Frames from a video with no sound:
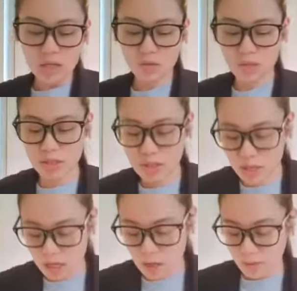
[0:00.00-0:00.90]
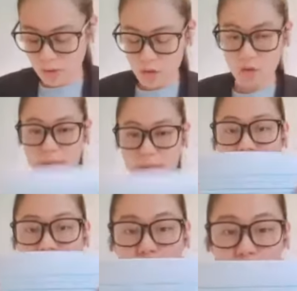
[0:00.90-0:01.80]
So today we are going
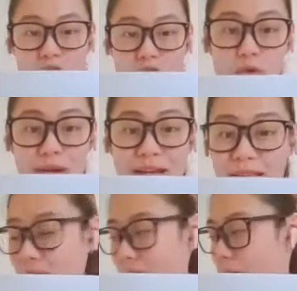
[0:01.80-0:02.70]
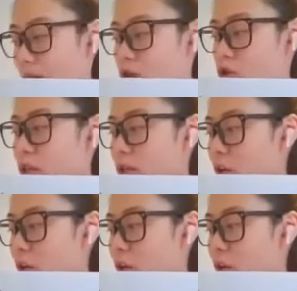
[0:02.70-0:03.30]
back to our straight lines, just